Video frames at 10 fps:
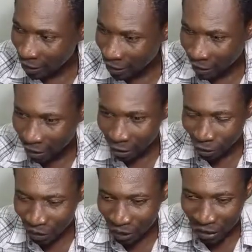you
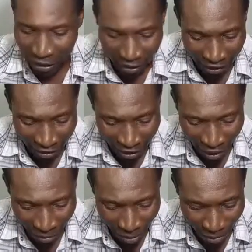sell electrical
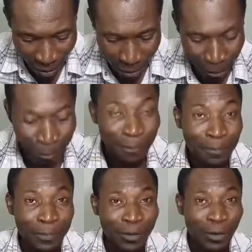equipment
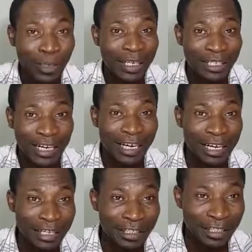or electrical
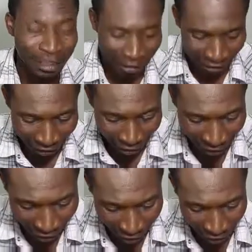gadgets.
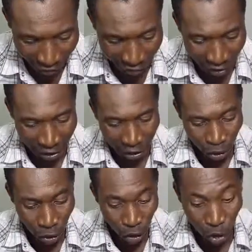You know
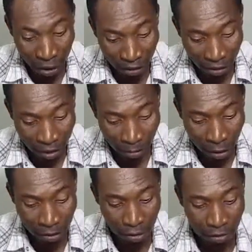nothing about
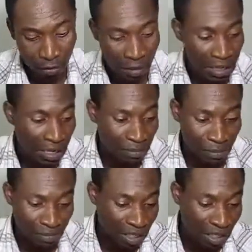
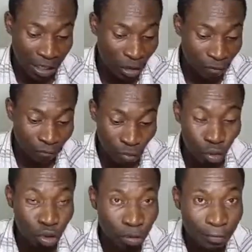selling of wood,